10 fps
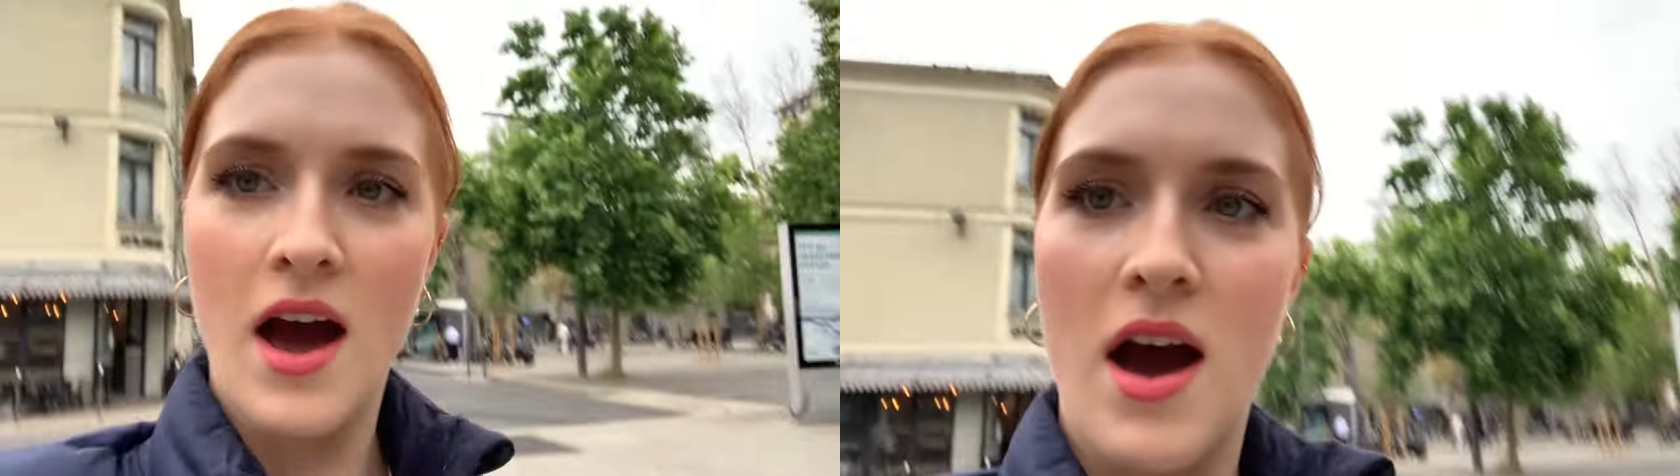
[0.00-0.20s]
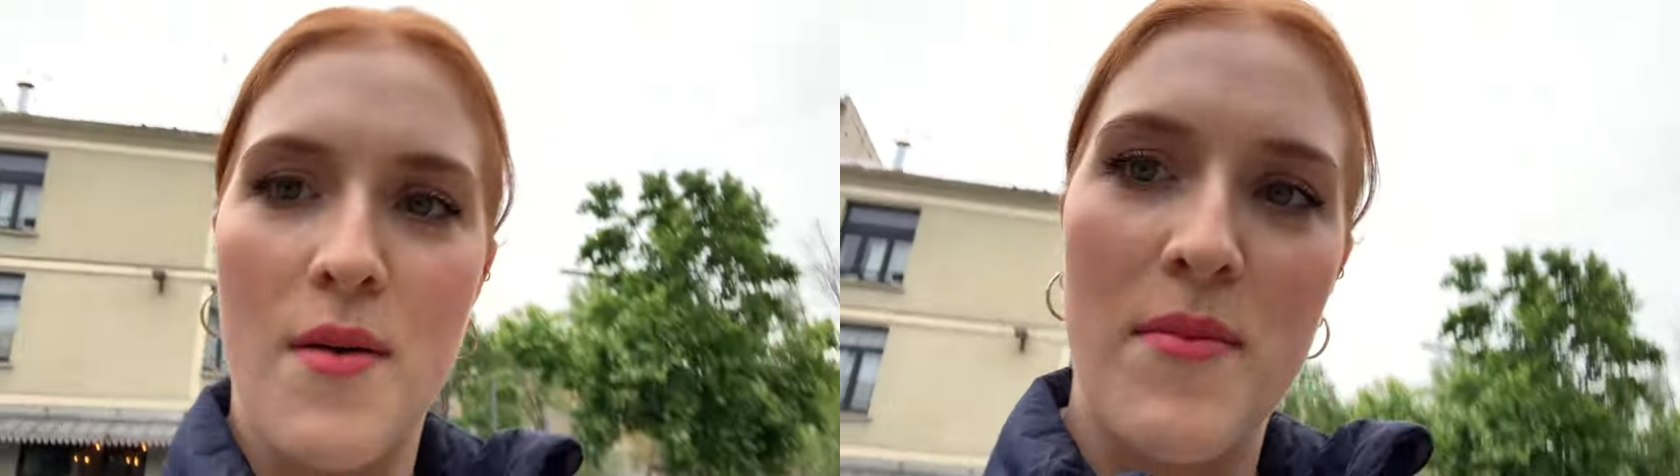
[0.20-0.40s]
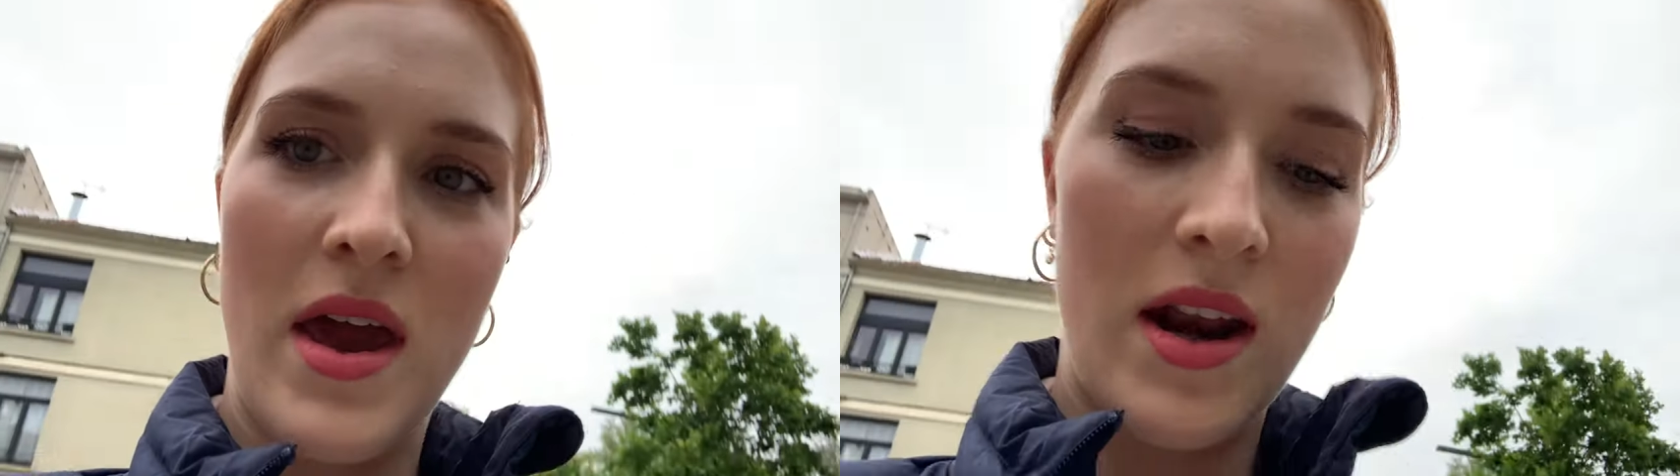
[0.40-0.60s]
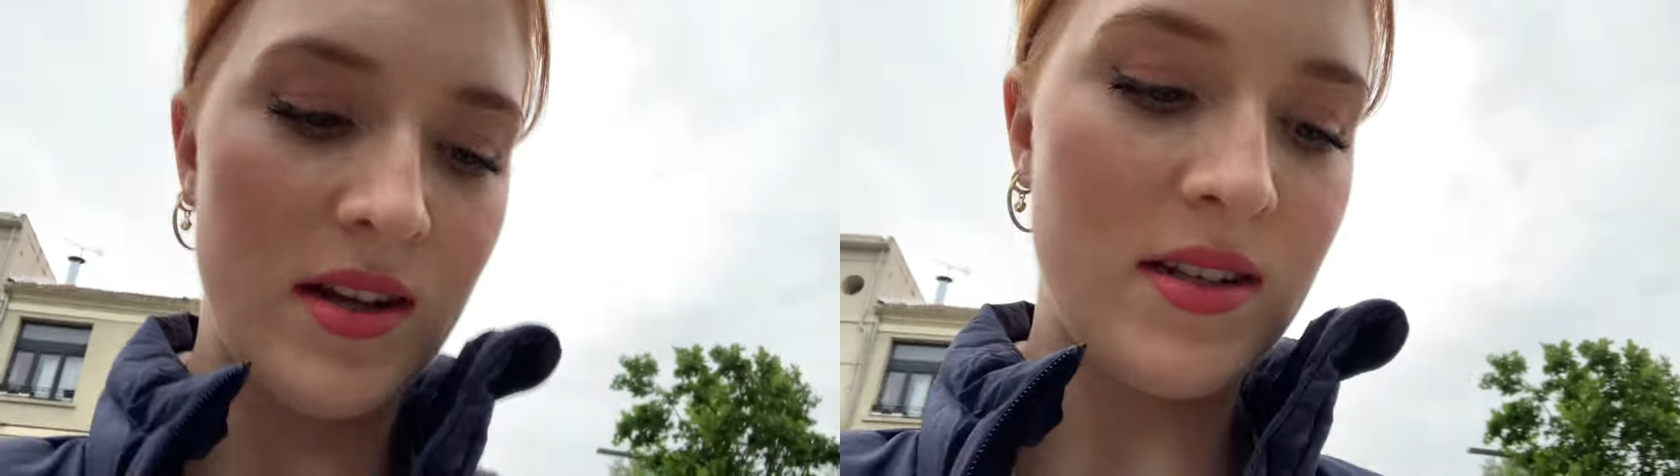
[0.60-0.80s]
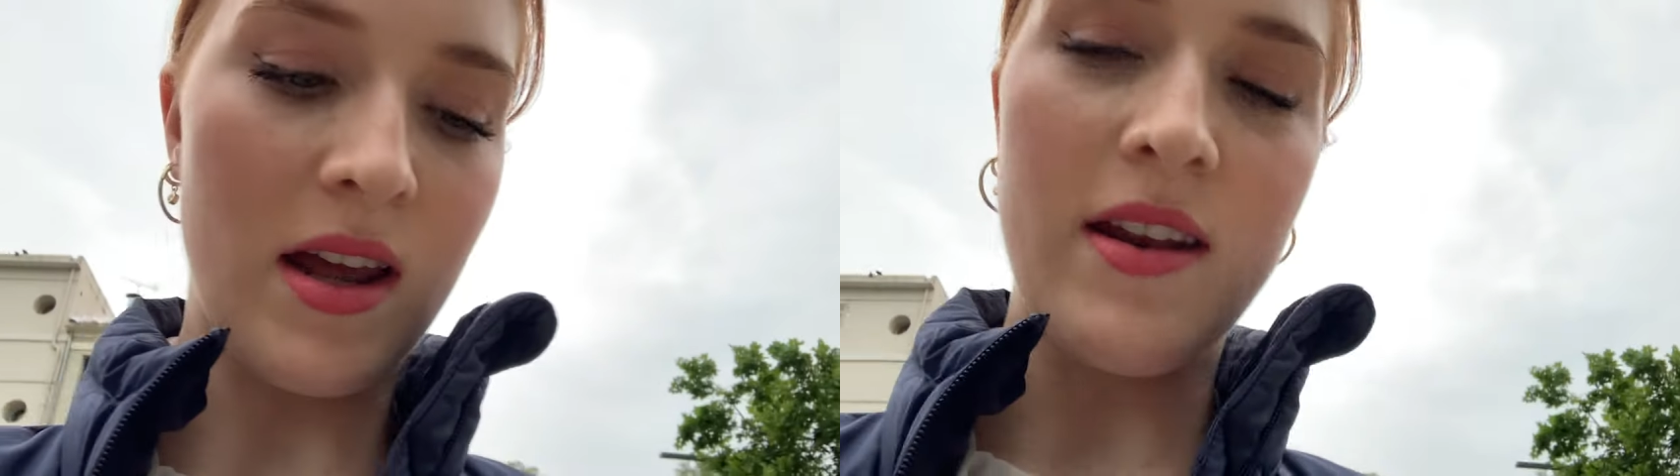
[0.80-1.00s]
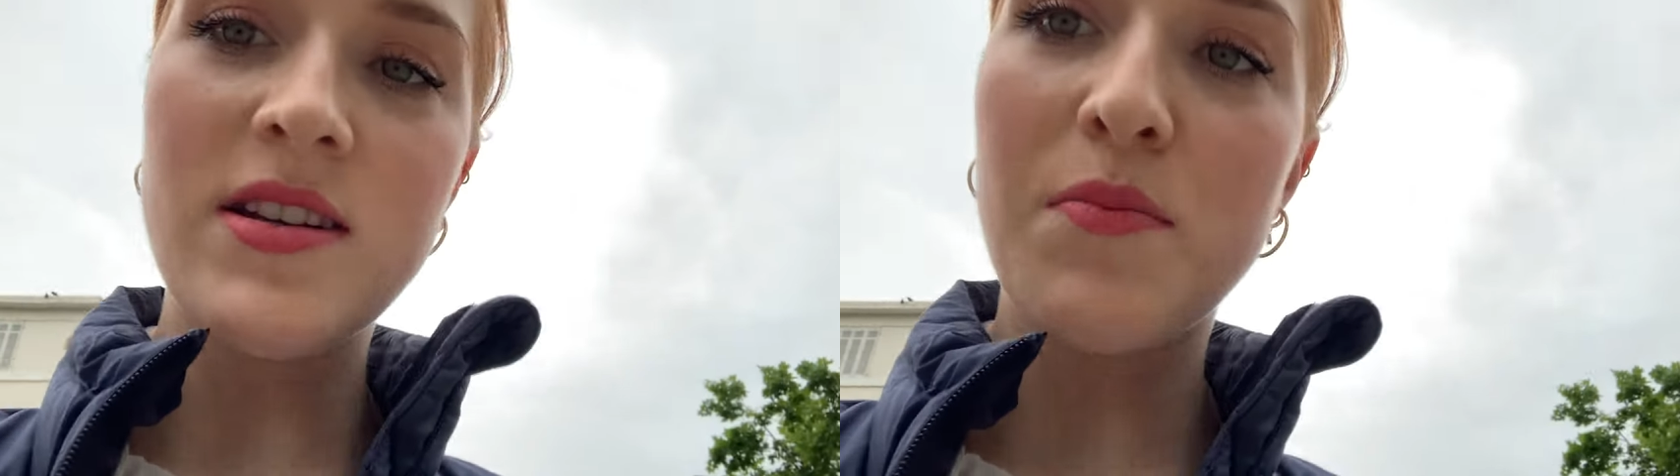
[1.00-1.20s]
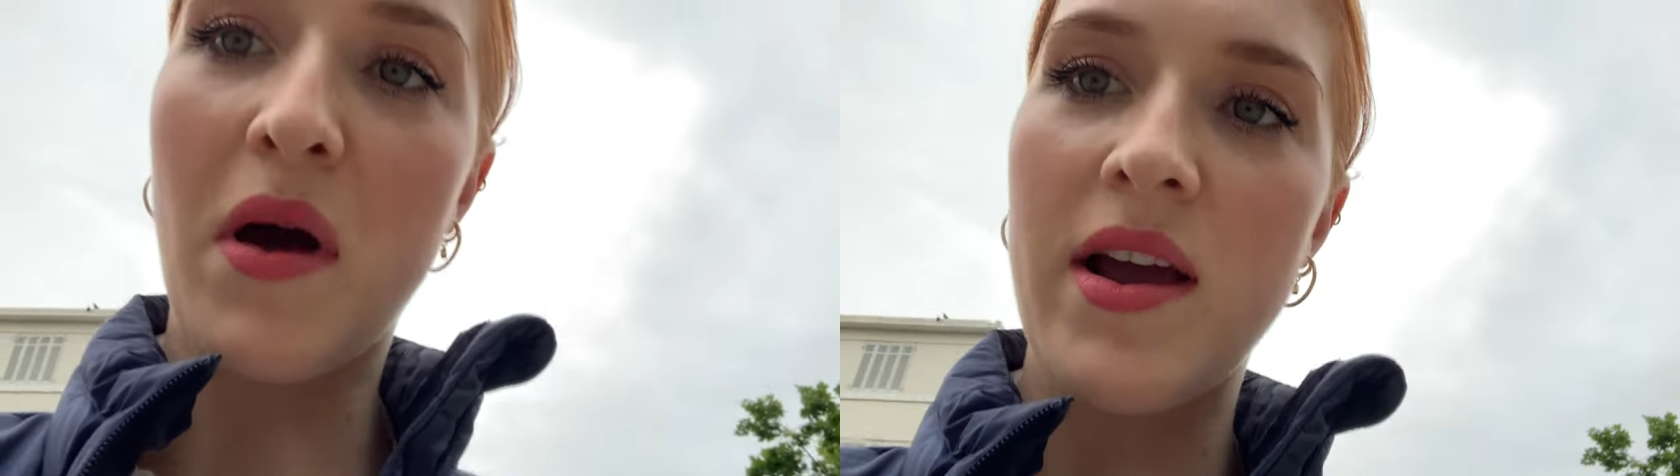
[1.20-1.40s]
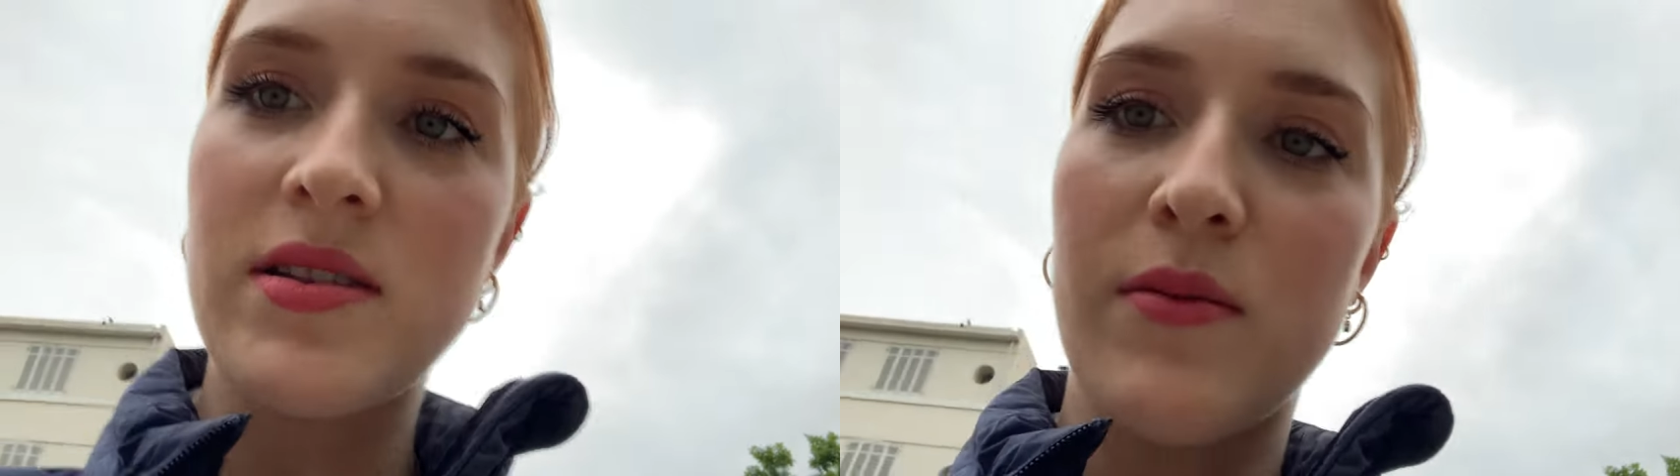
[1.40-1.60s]
Um, and I decided to
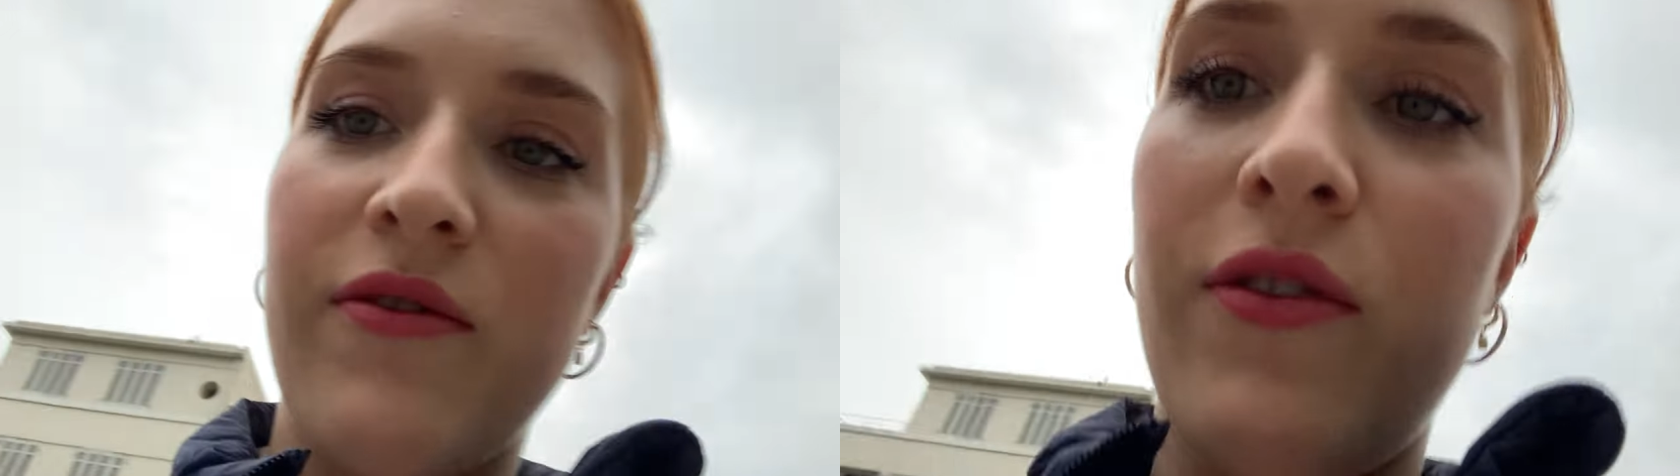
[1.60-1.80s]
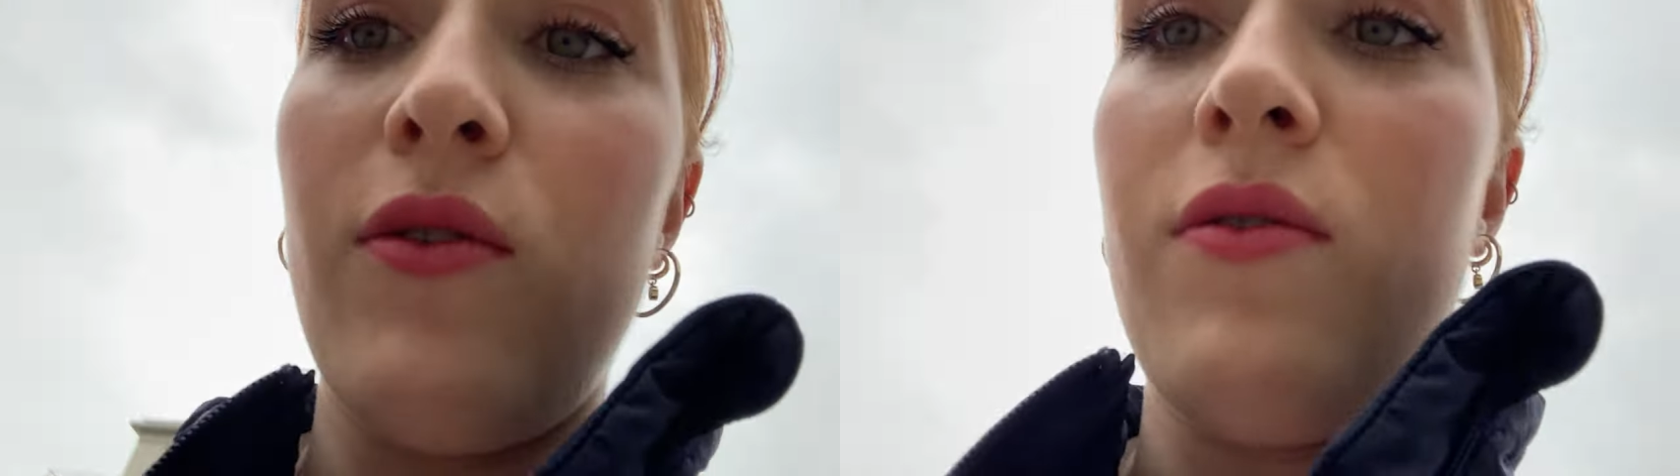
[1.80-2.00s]
buy some food